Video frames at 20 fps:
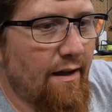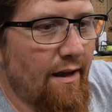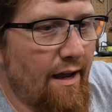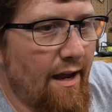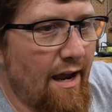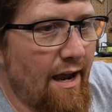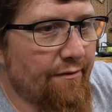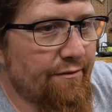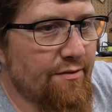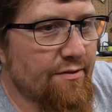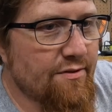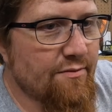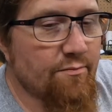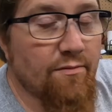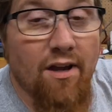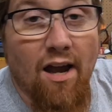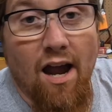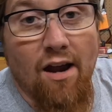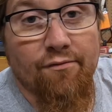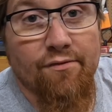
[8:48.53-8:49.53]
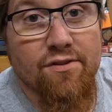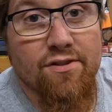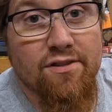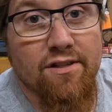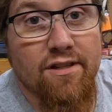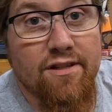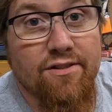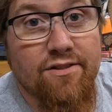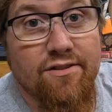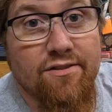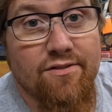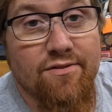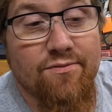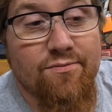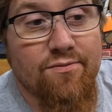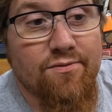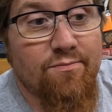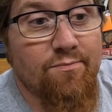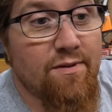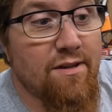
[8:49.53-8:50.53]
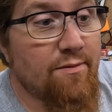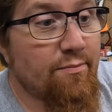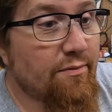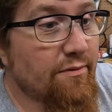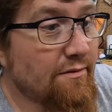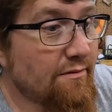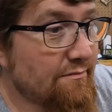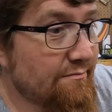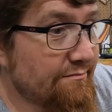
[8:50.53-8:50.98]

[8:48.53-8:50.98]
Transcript: after some conversations with people,